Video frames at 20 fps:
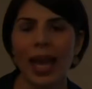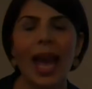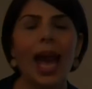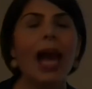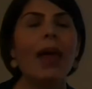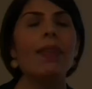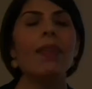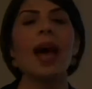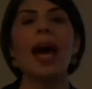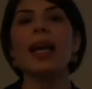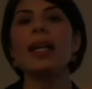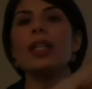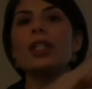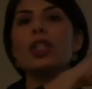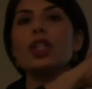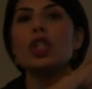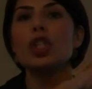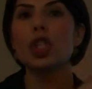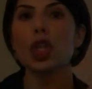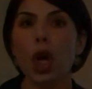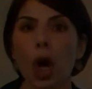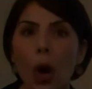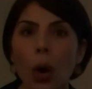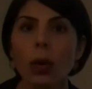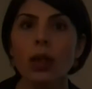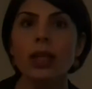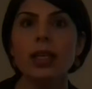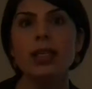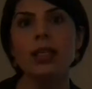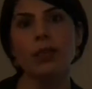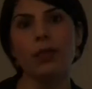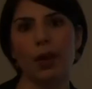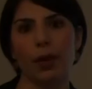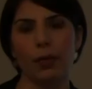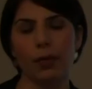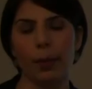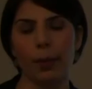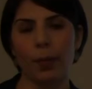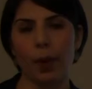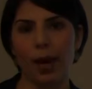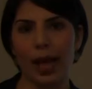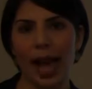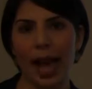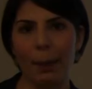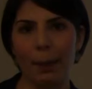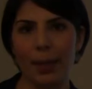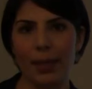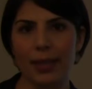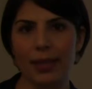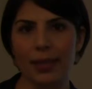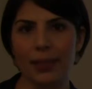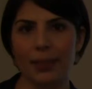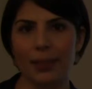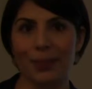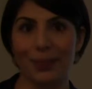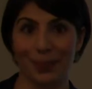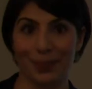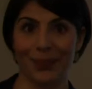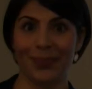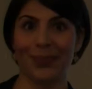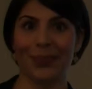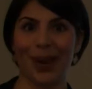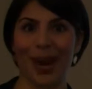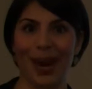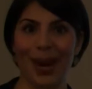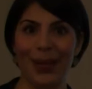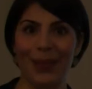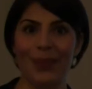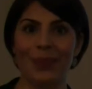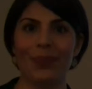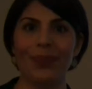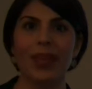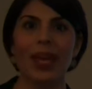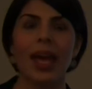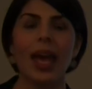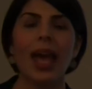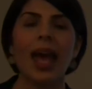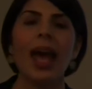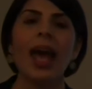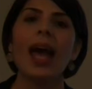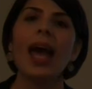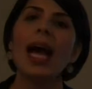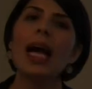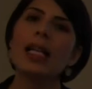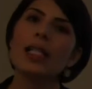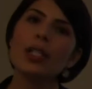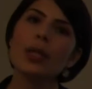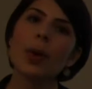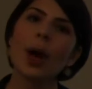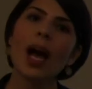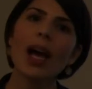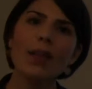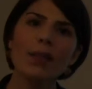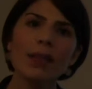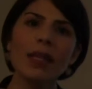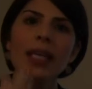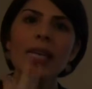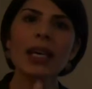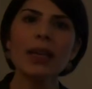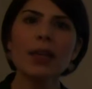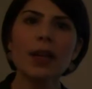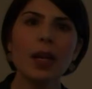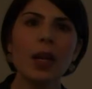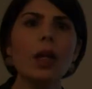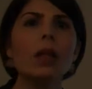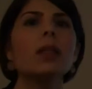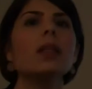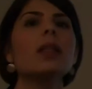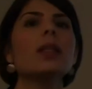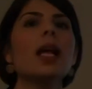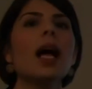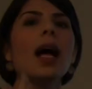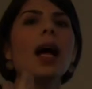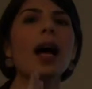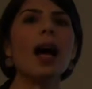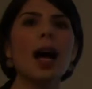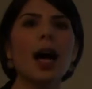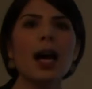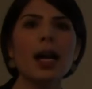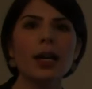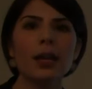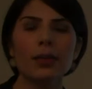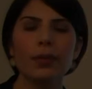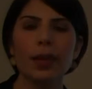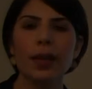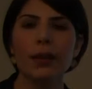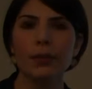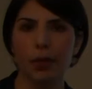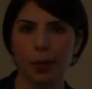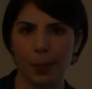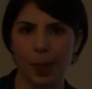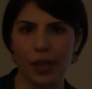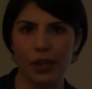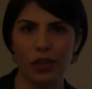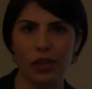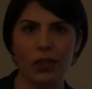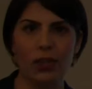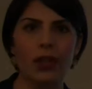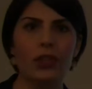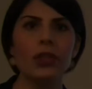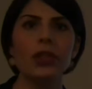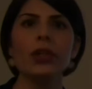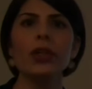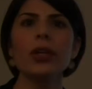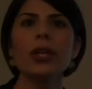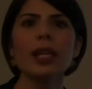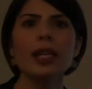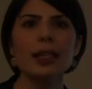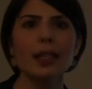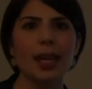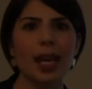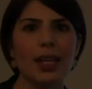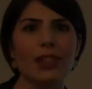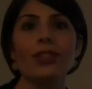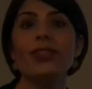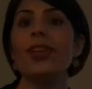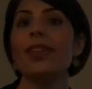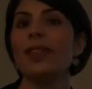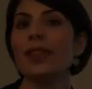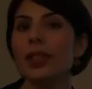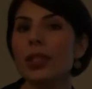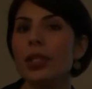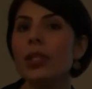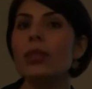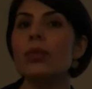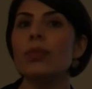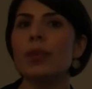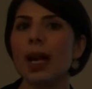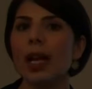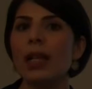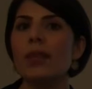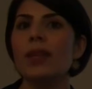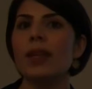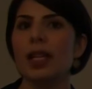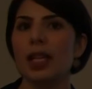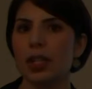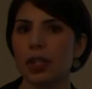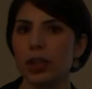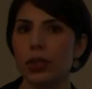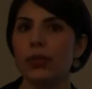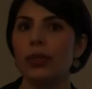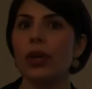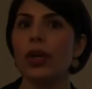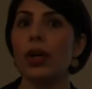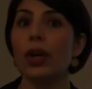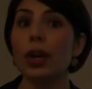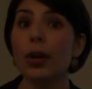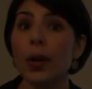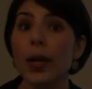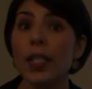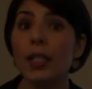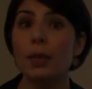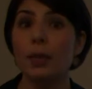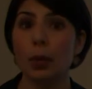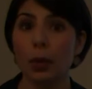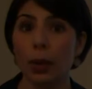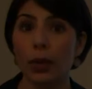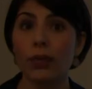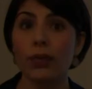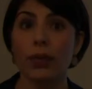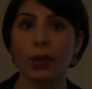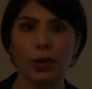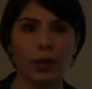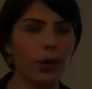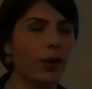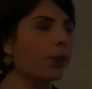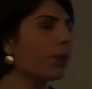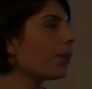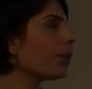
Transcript: And that is totally different from what happened, right? And so I've given a lot of information. There's a good indication that this is a relevant issue for her to explore further.